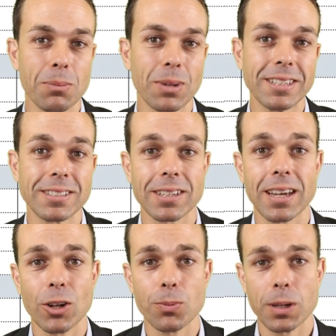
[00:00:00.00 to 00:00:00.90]
templates to
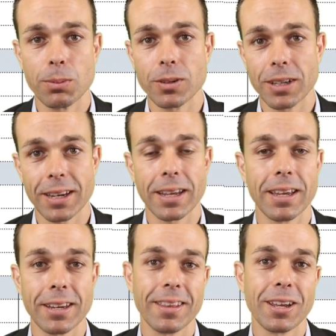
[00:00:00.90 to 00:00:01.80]
help people get
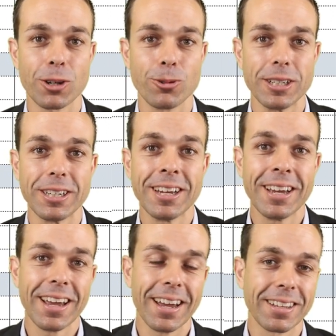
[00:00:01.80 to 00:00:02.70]
ahead in their career
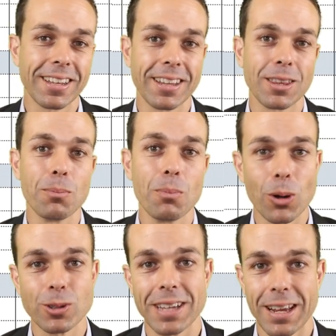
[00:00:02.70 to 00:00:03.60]
and get the
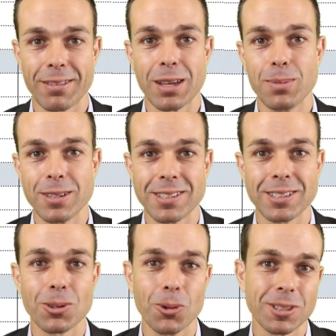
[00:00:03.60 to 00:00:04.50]
most out of their
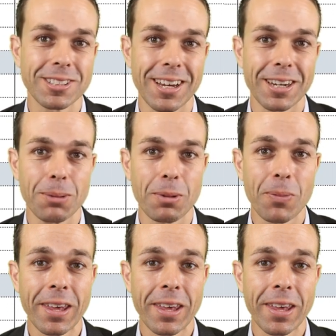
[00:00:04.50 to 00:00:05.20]
business or startup.